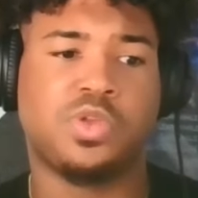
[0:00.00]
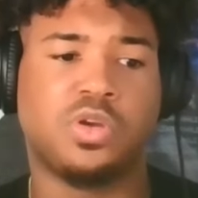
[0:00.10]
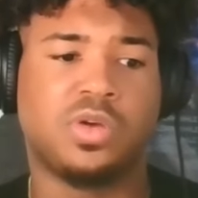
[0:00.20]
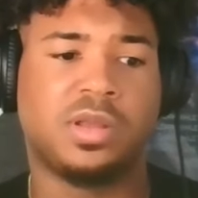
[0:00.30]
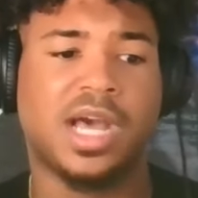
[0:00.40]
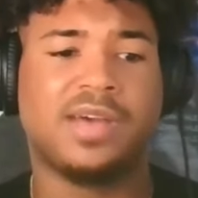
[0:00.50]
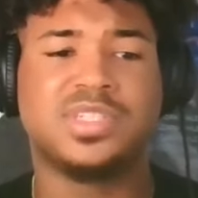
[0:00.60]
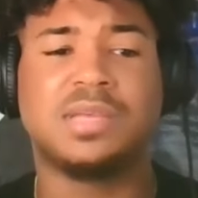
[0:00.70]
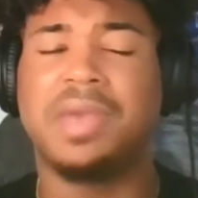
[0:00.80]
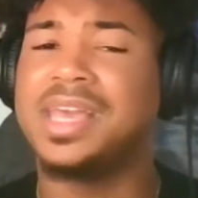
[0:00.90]
you know, and
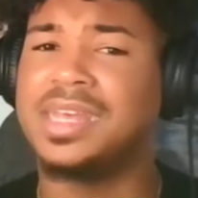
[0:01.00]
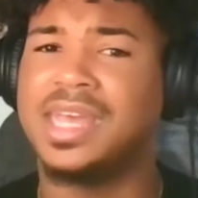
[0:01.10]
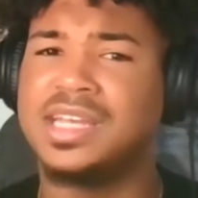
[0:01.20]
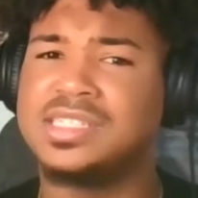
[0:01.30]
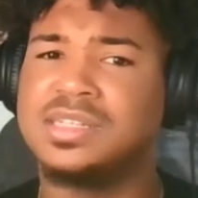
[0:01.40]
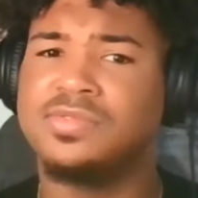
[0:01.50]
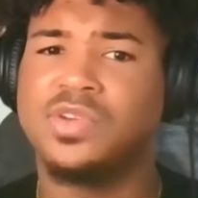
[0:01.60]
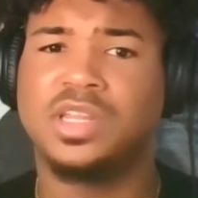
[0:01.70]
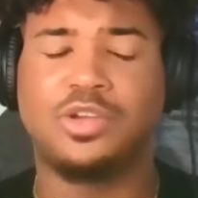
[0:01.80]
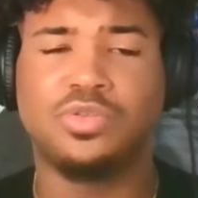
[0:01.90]
obviously making engaging
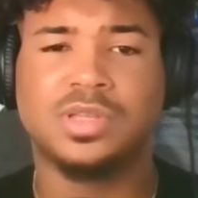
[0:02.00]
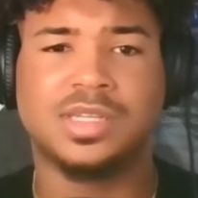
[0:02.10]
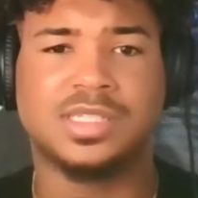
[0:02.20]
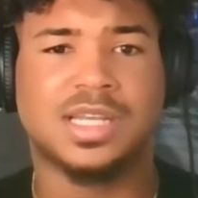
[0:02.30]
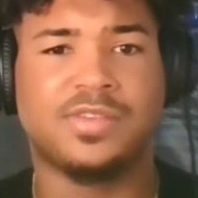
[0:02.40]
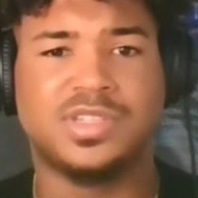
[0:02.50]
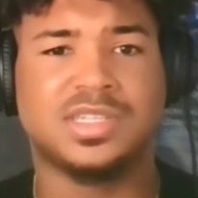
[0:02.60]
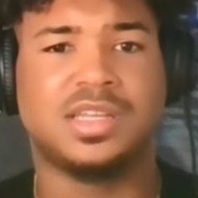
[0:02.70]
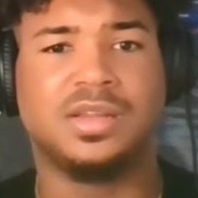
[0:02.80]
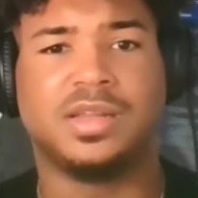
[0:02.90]
for the youth because
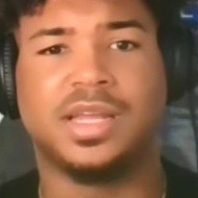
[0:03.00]
obviously,